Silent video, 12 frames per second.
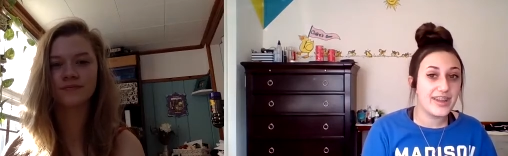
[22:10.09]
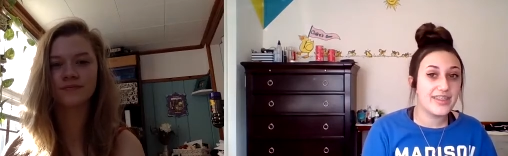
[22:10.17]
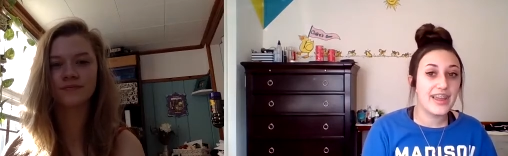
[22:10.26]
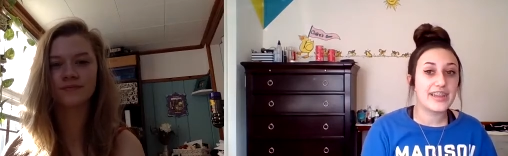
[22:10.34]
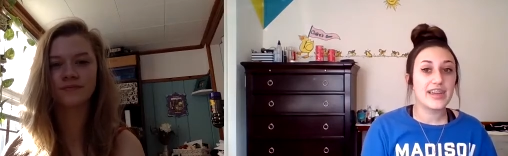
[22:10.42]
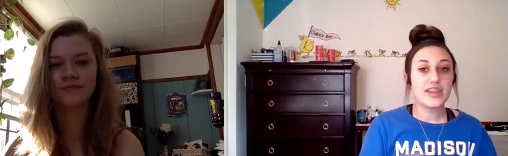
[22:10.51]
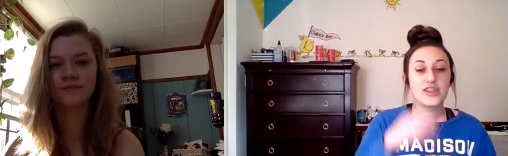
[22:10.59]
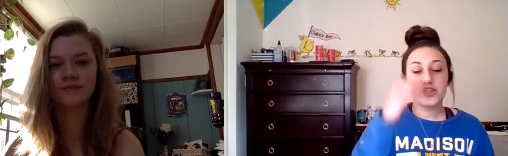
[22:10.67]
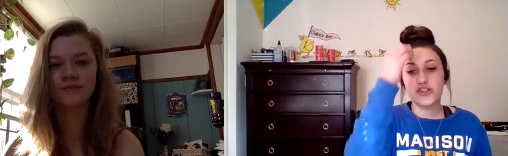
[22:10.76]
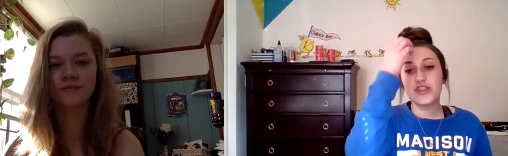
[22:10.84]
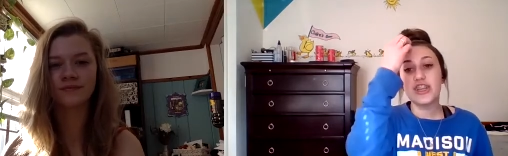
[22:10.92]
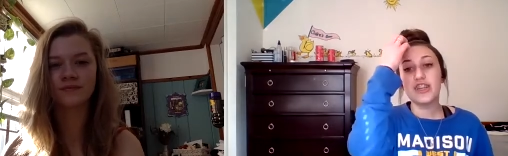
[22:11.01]
Speaker 1: Like
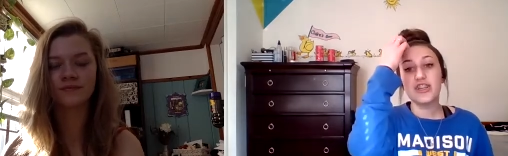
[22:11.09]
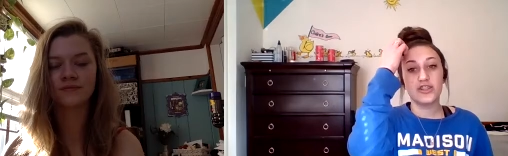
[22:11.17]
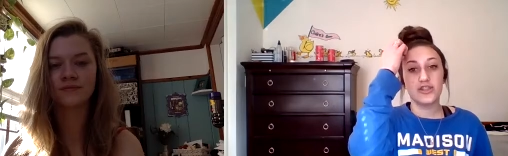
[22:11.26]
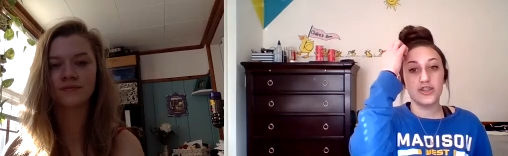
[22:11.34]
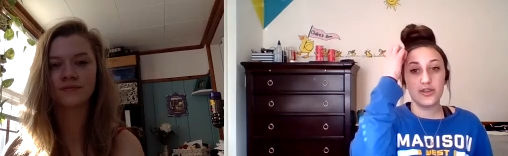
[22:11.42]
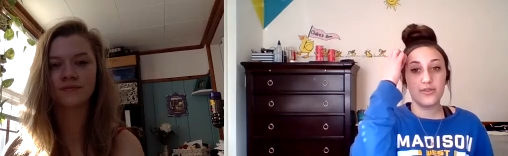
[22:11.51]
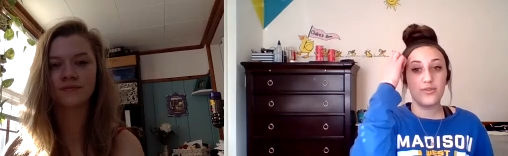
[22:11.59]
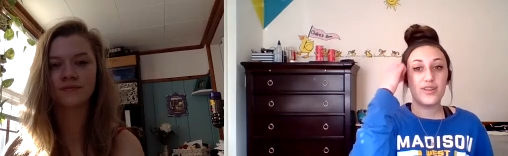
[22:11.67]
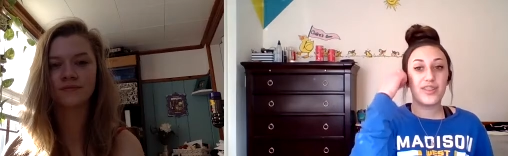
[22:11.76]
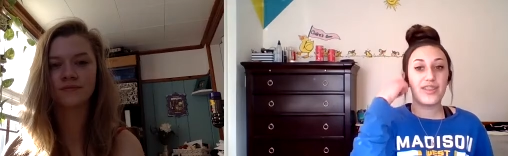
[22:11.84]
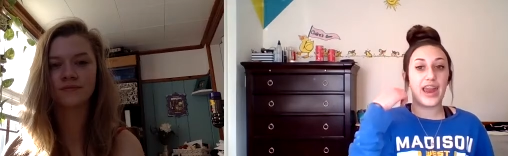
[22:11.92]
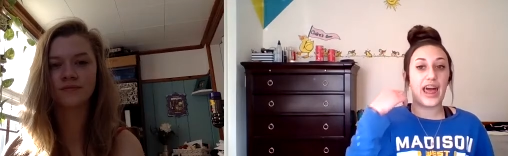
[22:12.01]
she
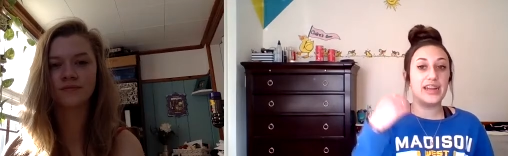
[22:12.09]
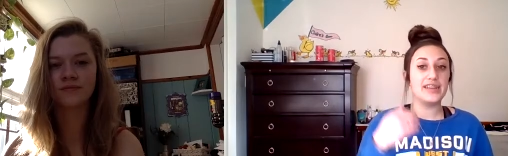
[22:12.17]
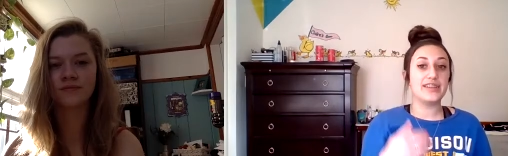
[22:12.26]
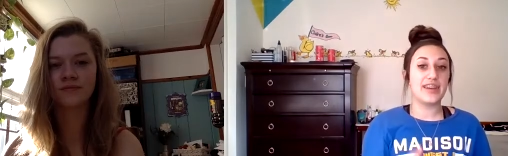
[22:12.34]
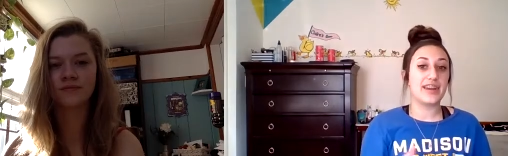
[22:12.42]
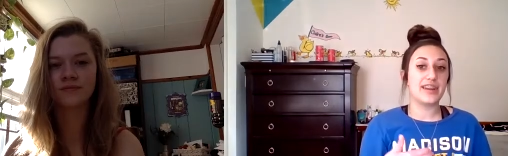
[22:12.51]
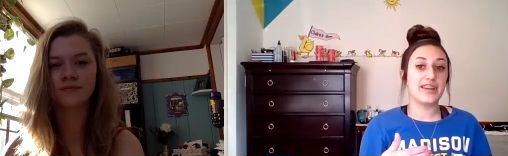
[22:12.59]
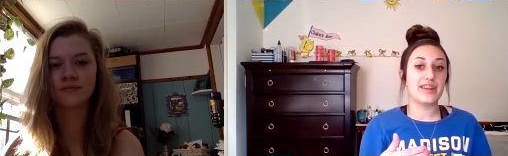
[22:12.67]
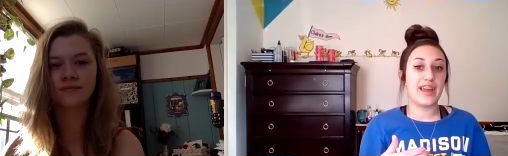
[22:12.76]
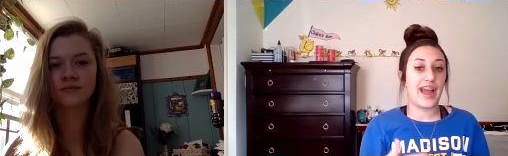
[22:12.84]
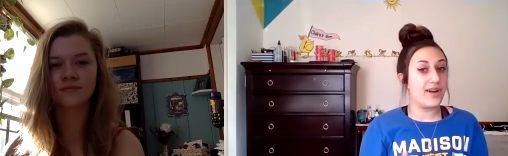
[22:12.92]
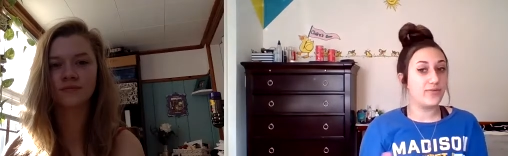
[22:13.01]
knew that I didn't
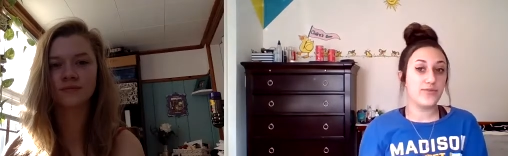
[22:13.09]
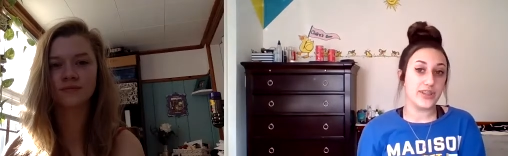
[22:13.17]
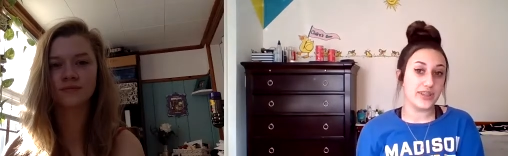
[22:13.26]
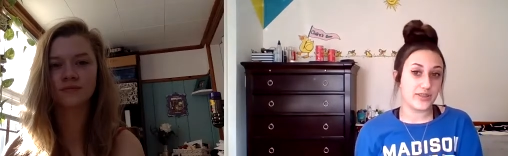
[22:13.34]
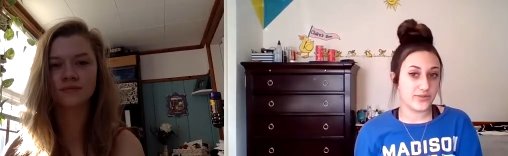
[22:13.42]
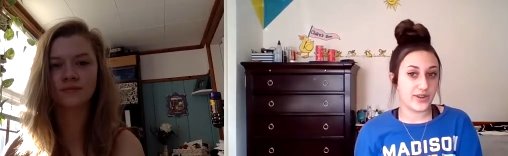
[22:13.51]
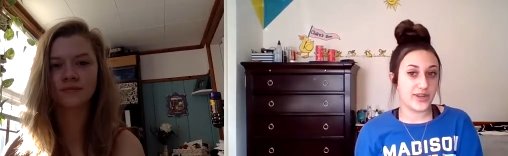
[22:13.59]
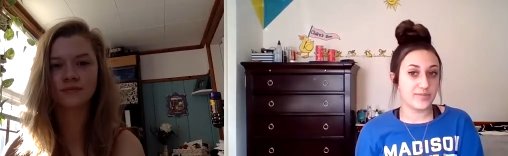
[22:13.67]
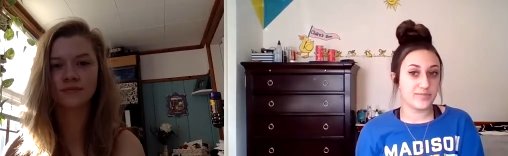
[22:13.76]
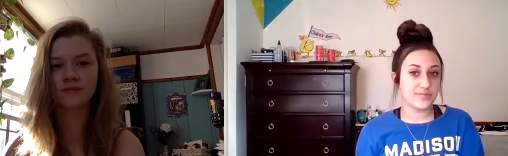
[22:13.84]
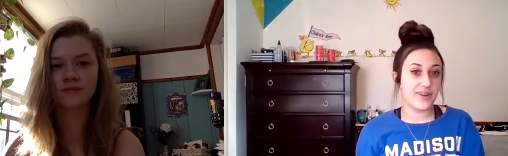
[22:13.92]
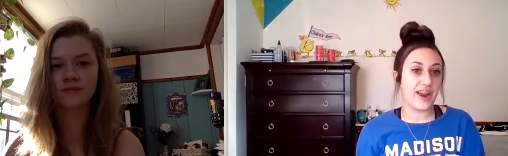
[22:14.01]
have feelings for
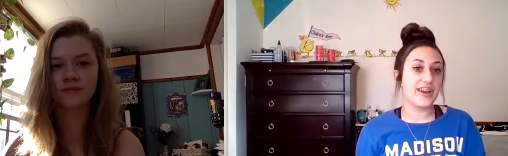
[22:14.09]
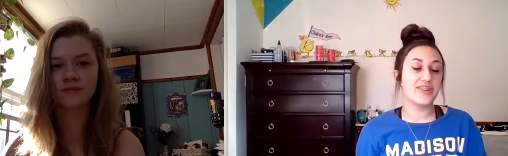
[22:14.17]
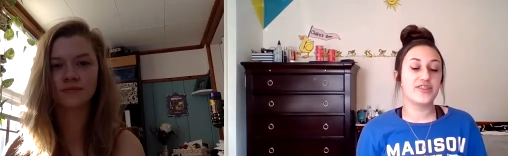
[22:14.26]
him, right?